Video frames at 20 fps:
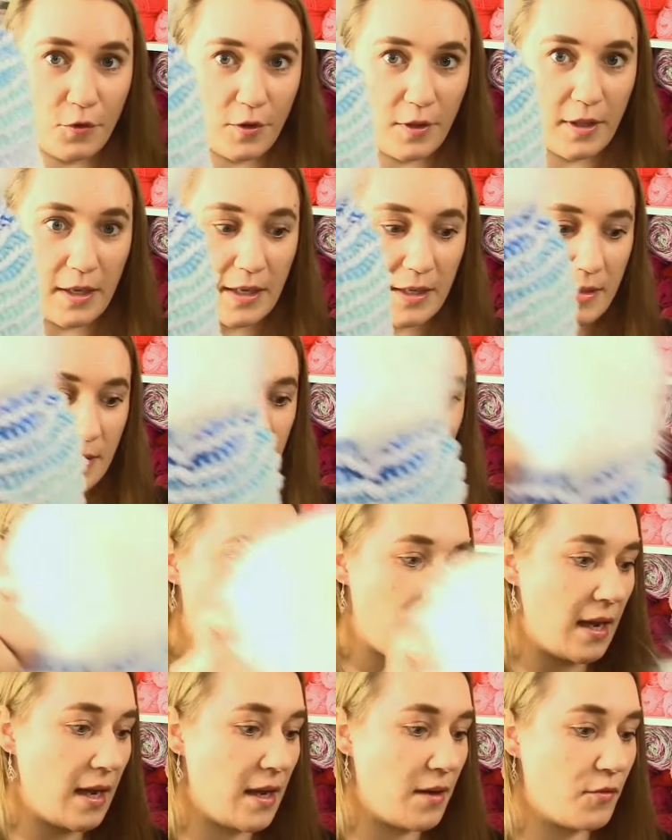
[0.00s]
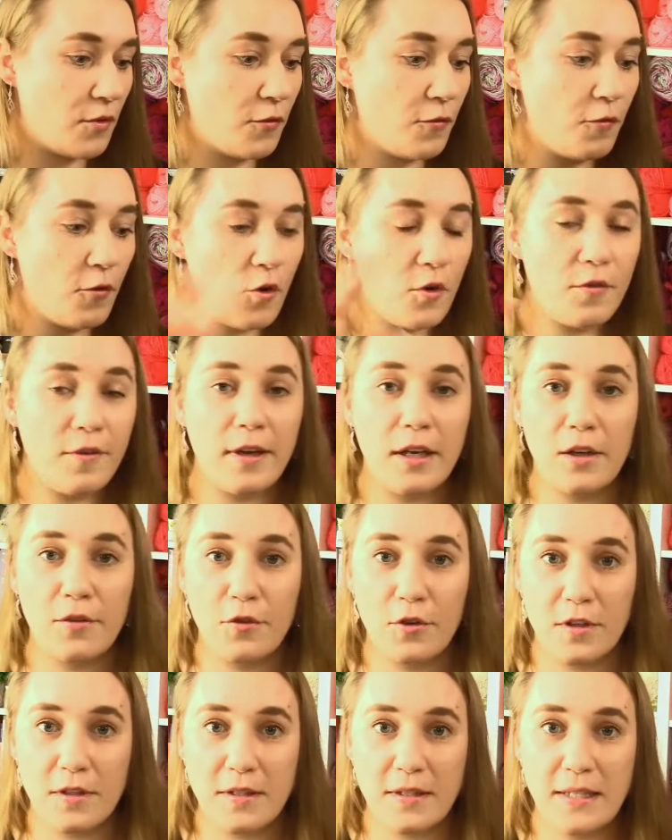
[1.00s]
for this. I have a full video
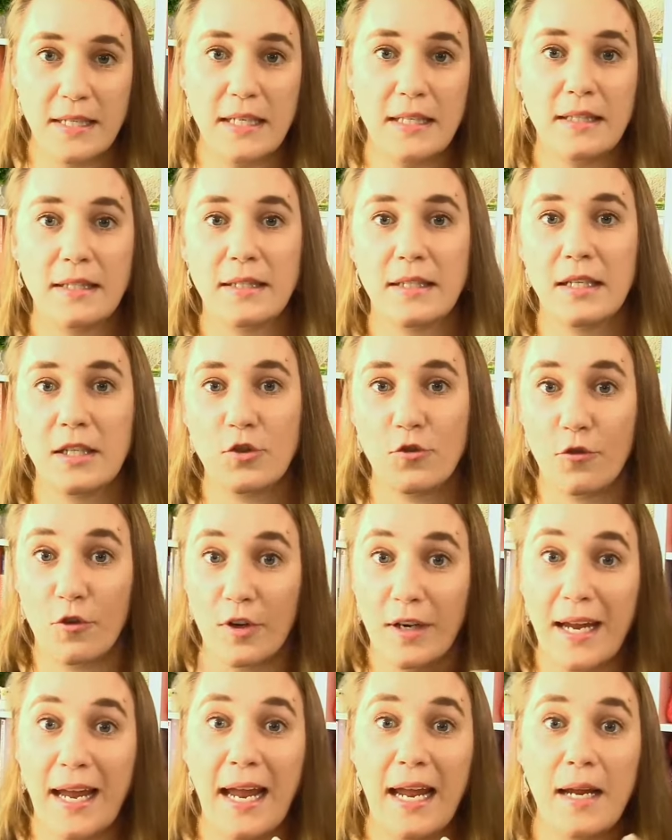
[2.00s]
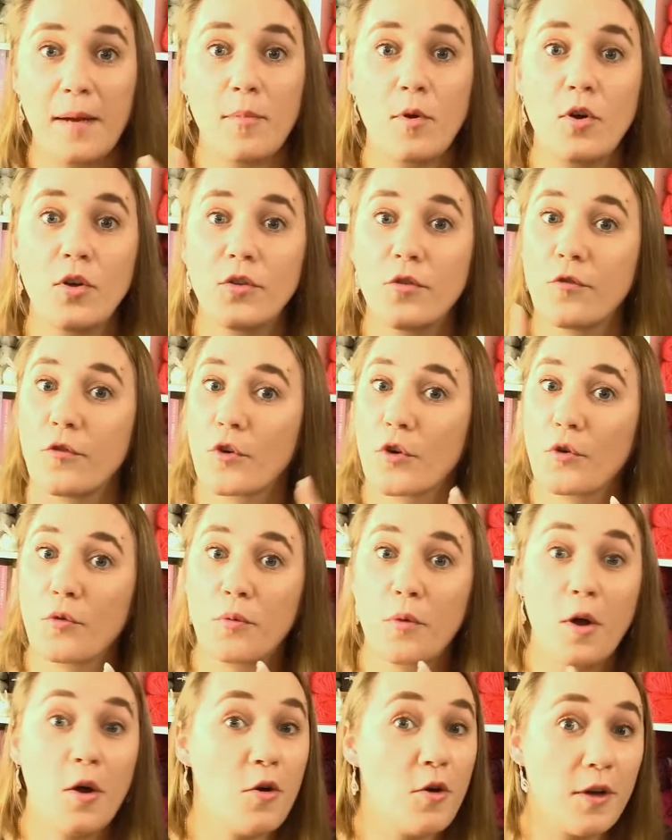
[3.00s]
for the seed stitch, for cables, for
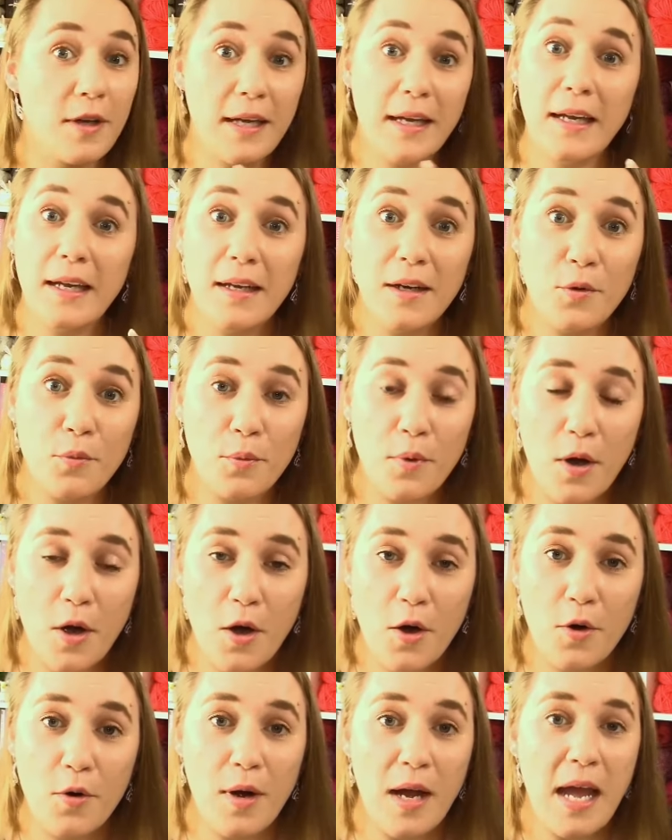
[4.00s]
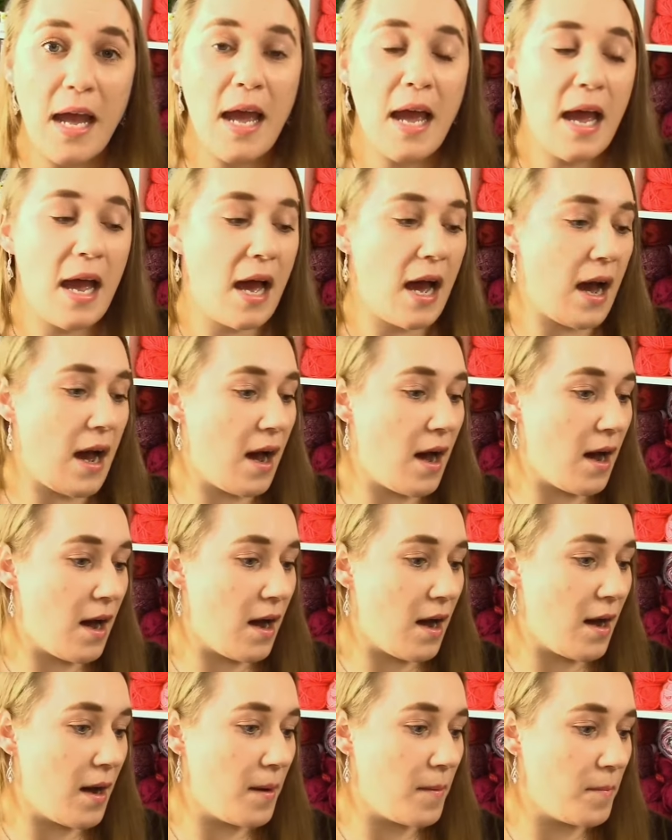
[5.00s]
crow hooking in a row,
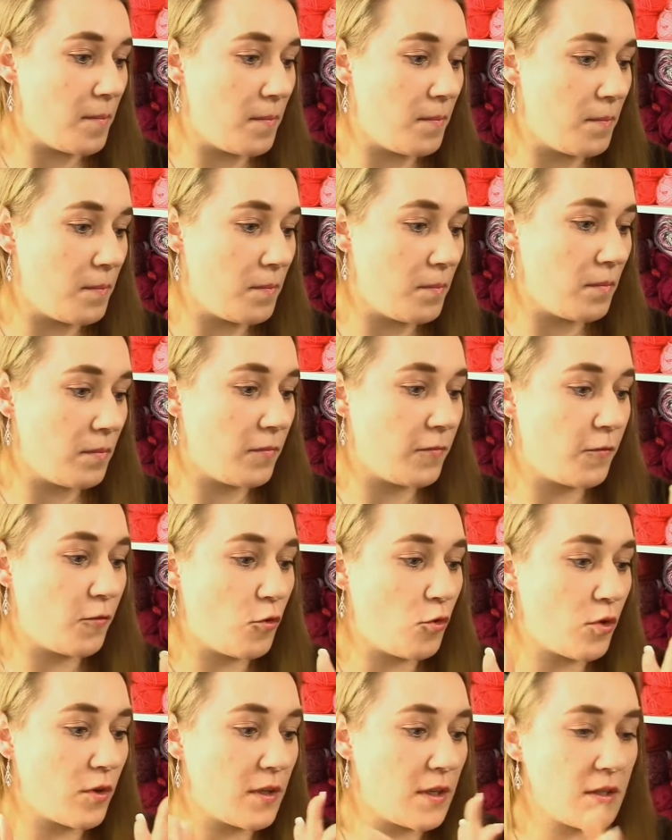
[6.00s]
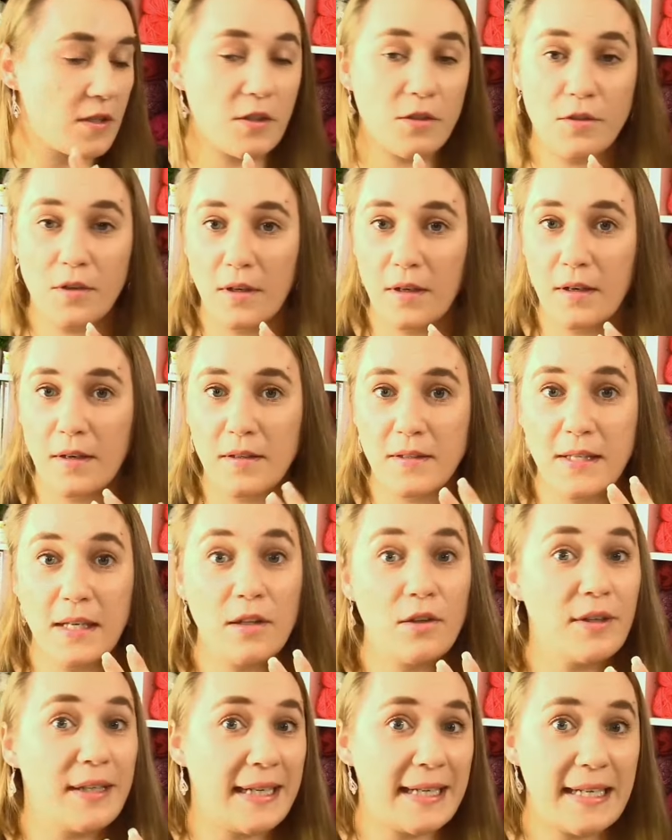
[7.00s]
um, for the uh,
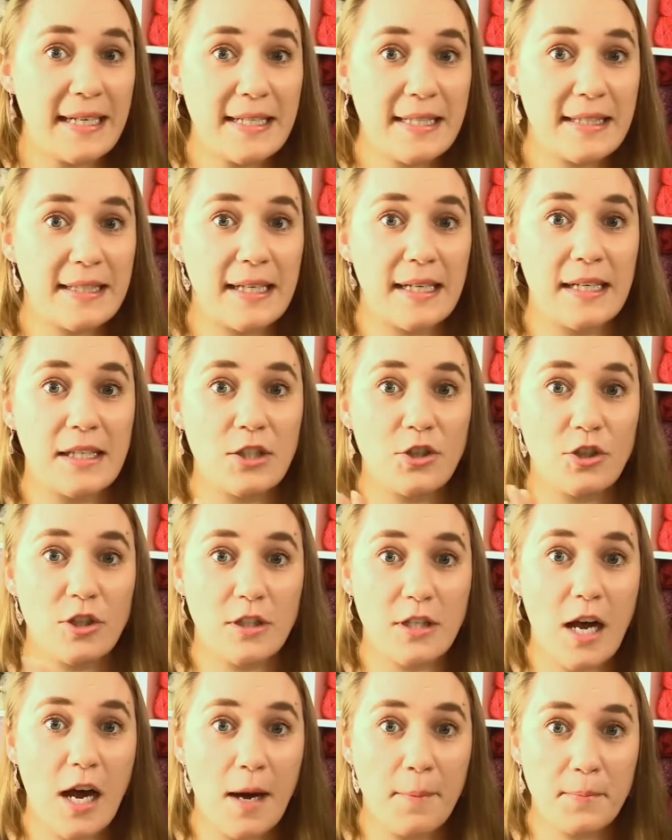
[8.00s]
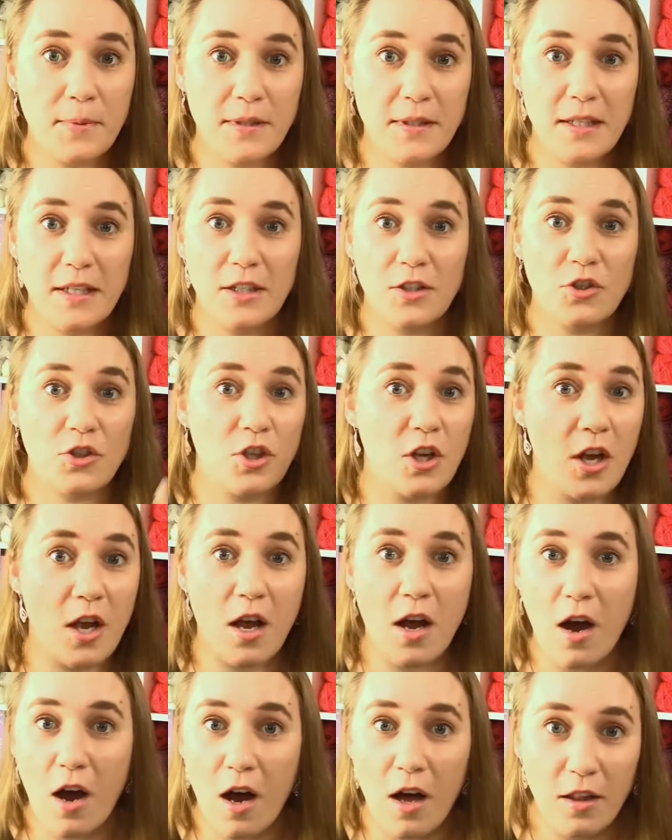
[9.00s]
Saloniki stitch, the top stitch,
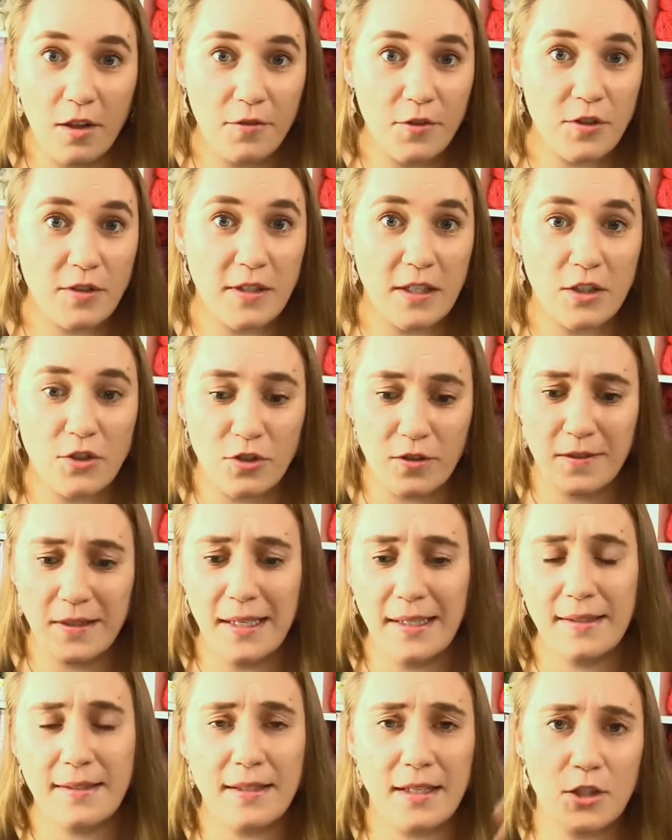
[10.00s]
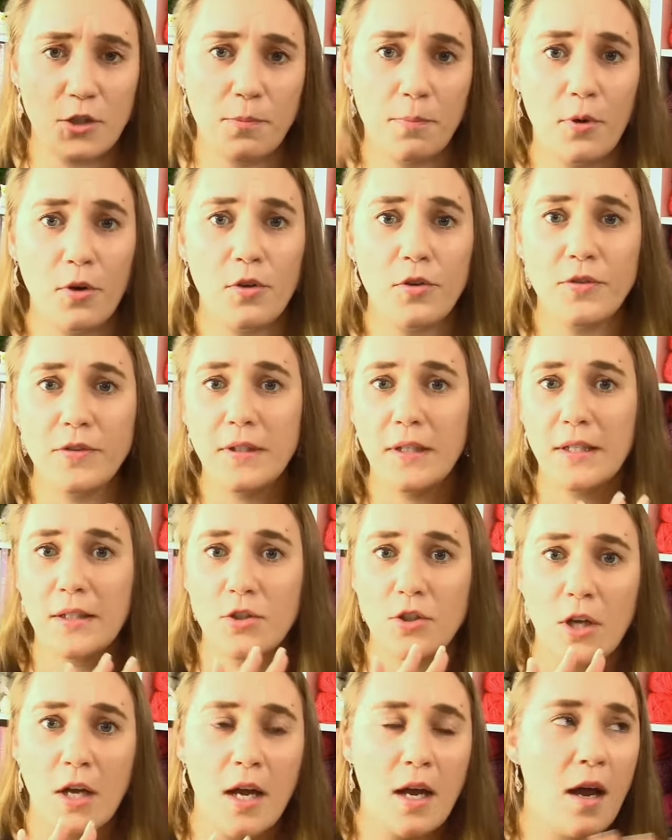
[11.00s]
all of the stitches, knit stitch, purl
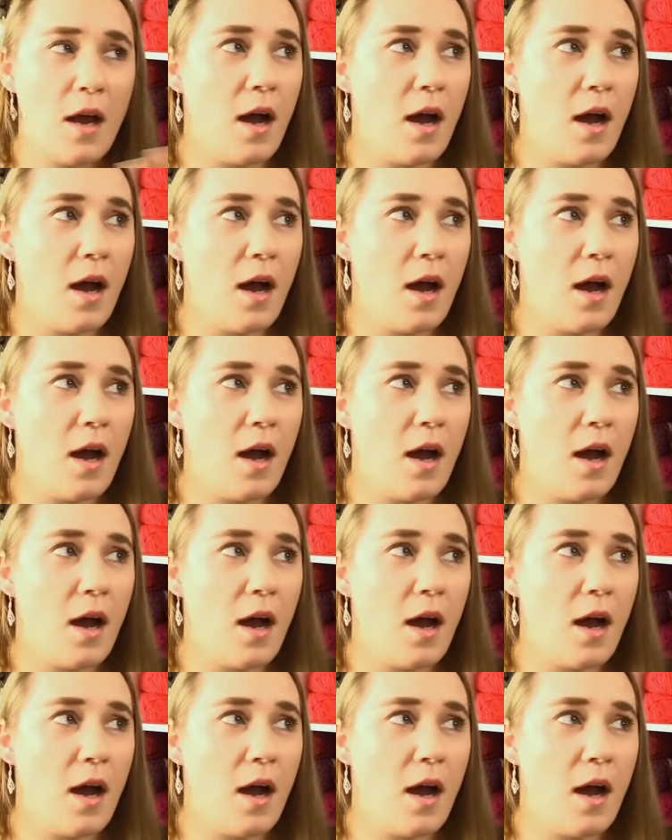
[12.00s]
stitch,